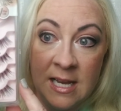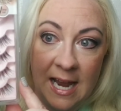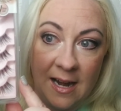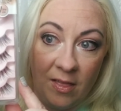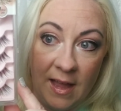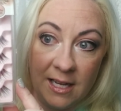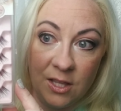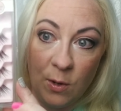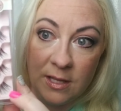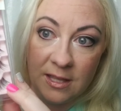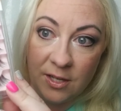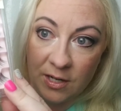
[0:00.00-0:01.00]
and I like the way
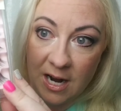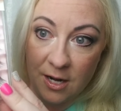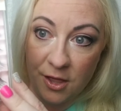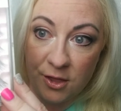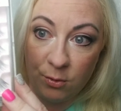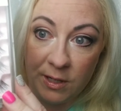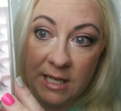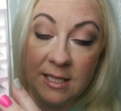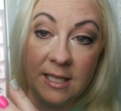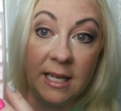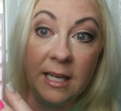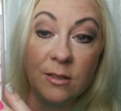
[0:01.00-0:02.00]
that they're kind of
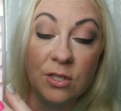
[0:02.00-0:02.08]
3D.